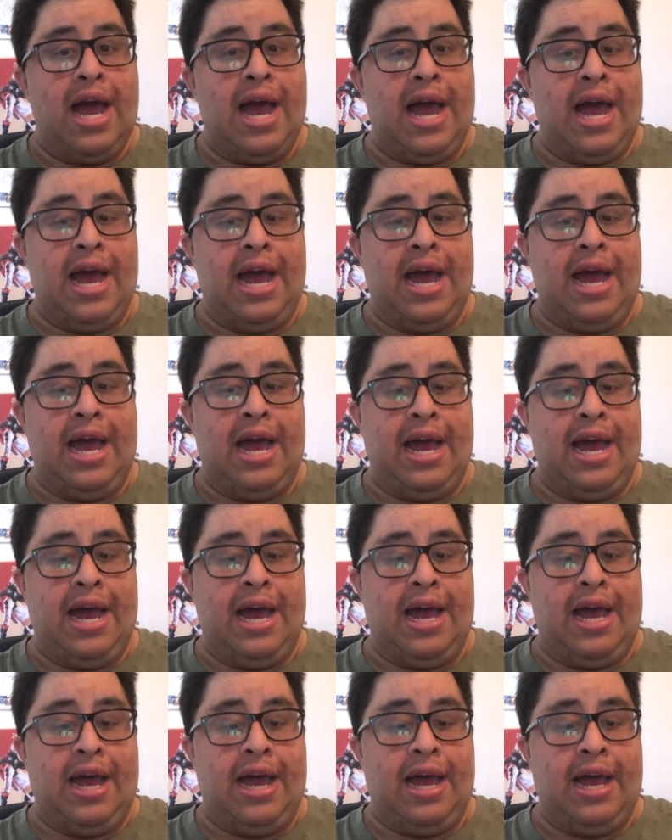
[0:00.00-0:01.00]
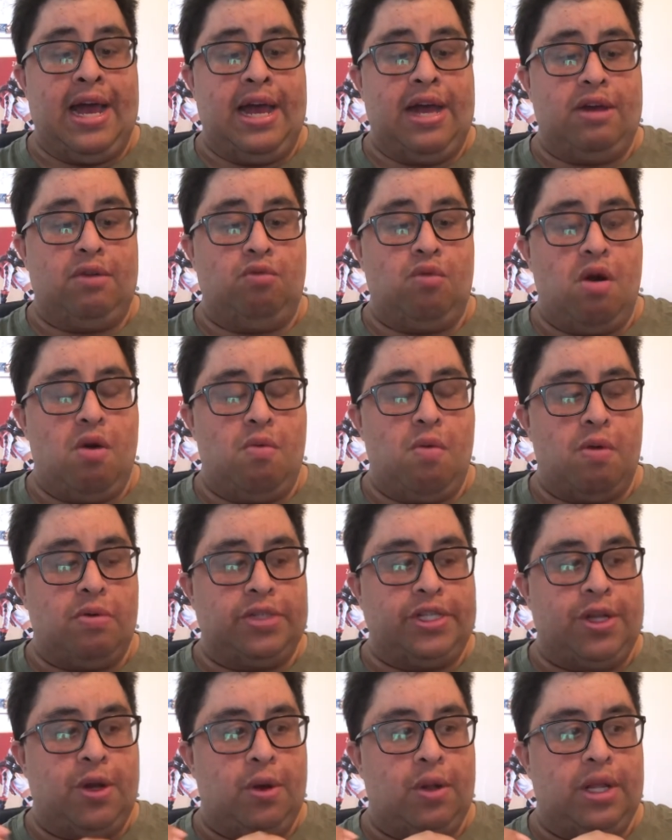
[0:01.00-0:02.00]
Uh, what, what would
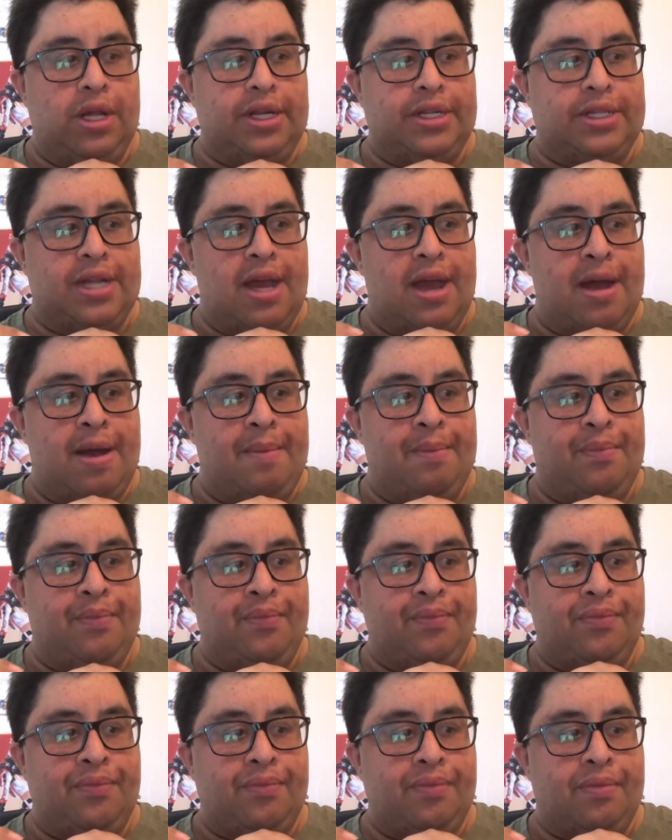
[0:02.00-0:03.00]
you call it? Um,